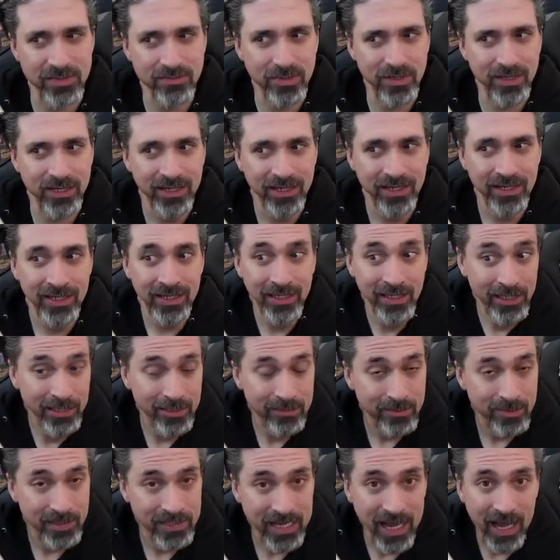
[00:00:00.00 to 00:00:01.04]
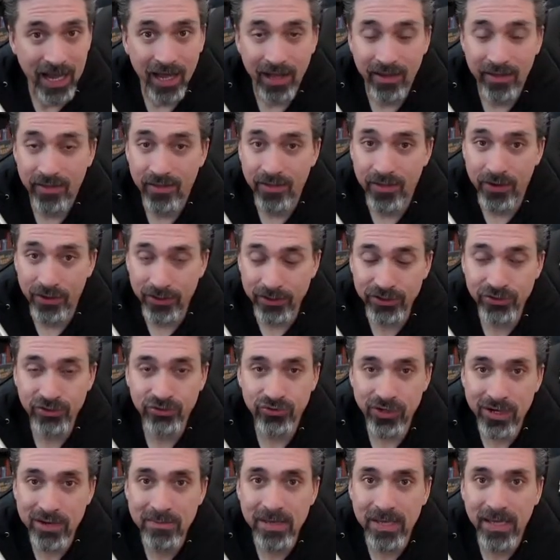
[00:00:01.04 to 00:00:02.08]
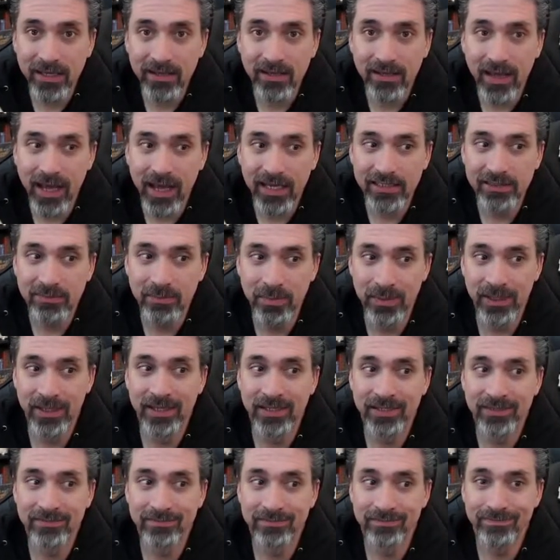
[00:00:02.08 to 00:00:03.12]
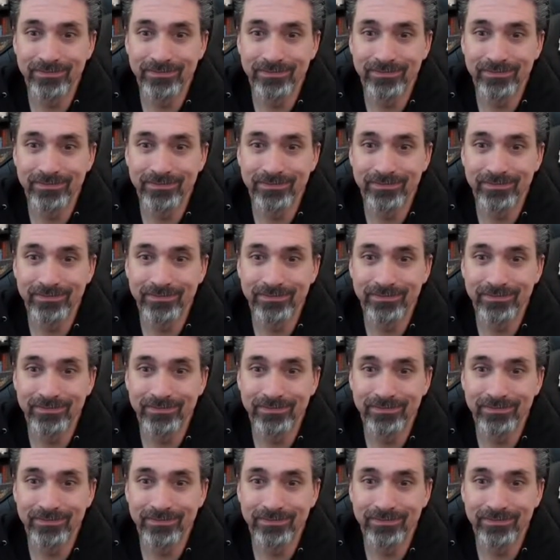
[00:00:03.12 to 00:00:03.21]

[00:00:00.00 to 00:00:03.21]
But yeah, their streaming has been,